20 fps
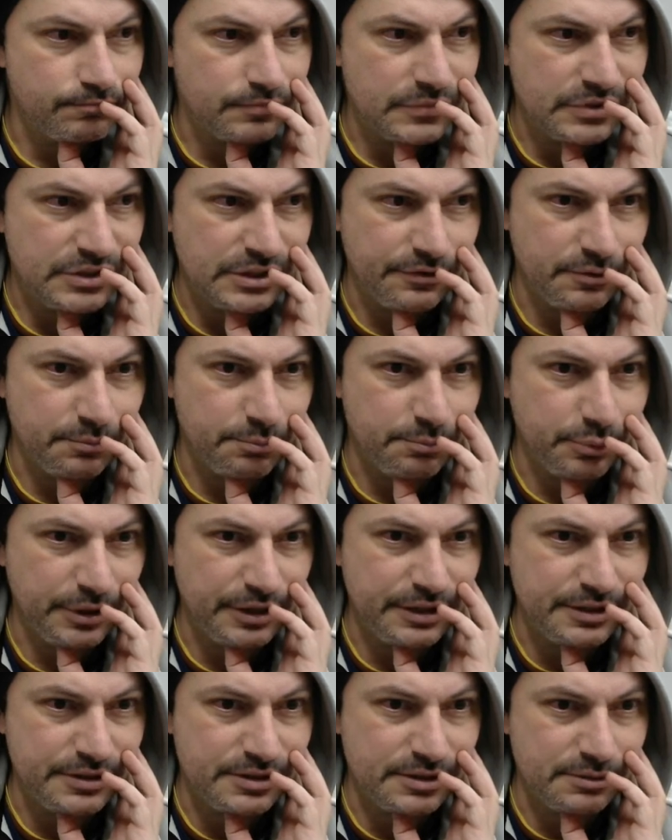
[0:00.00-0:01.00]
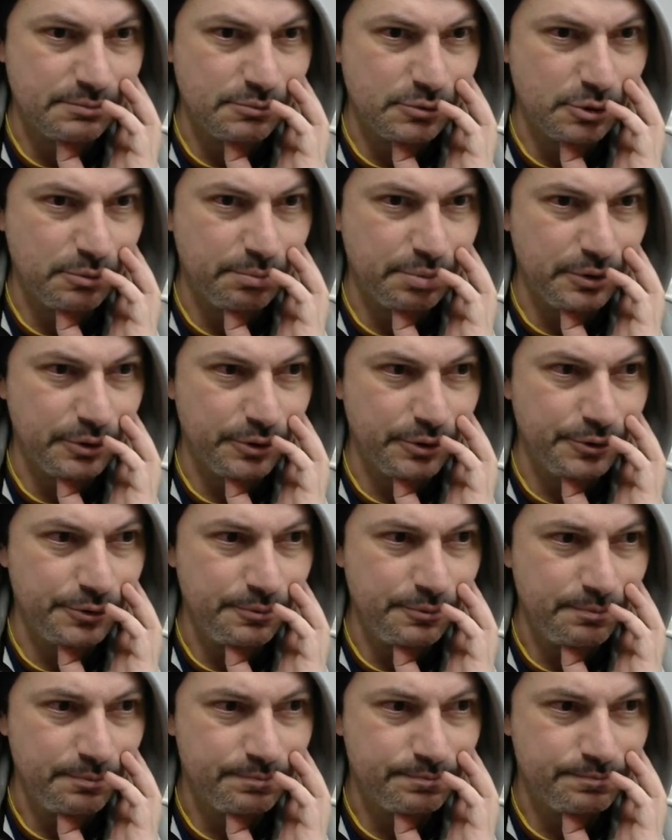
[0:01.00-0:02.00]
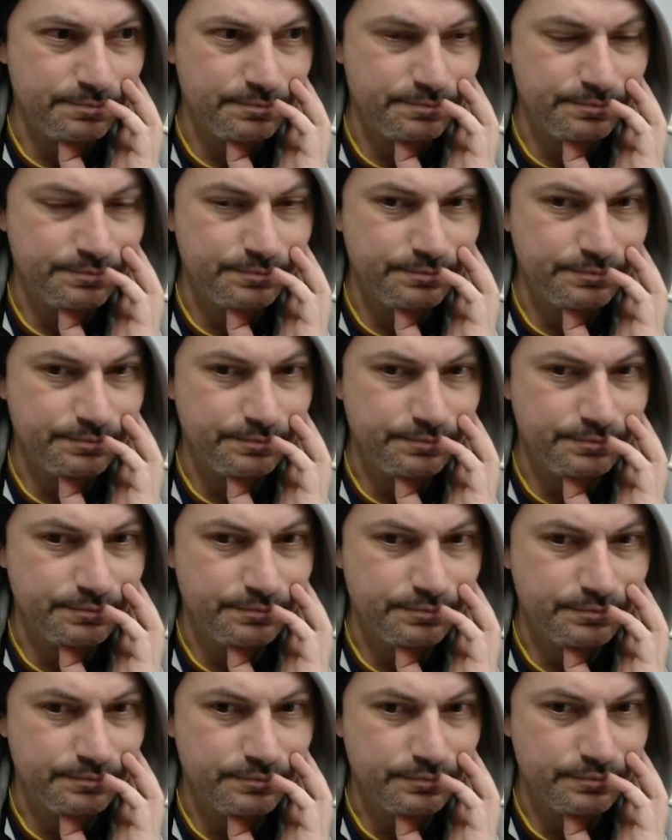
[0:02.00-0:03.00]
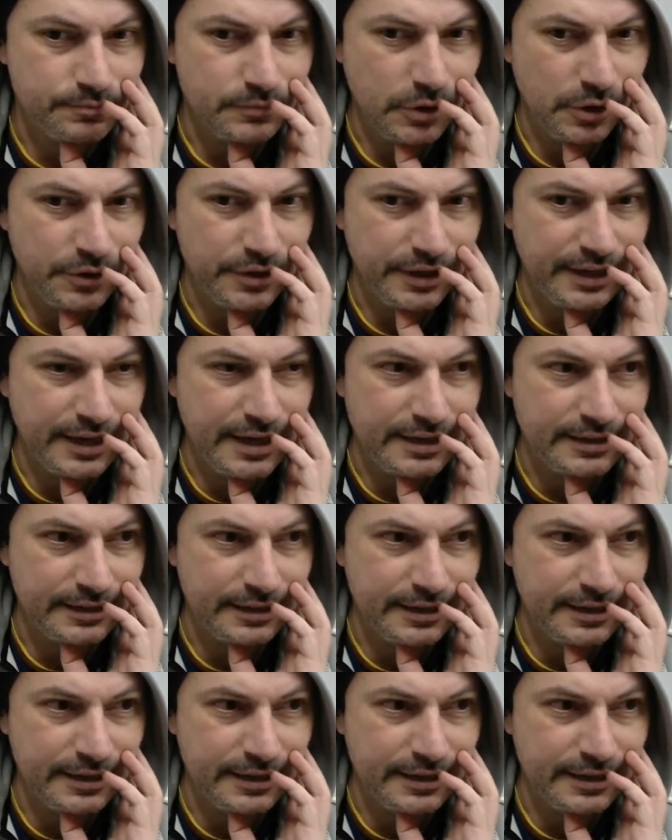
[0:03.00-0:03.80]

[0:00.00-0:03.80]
see if we can bring in some more blue on the Canon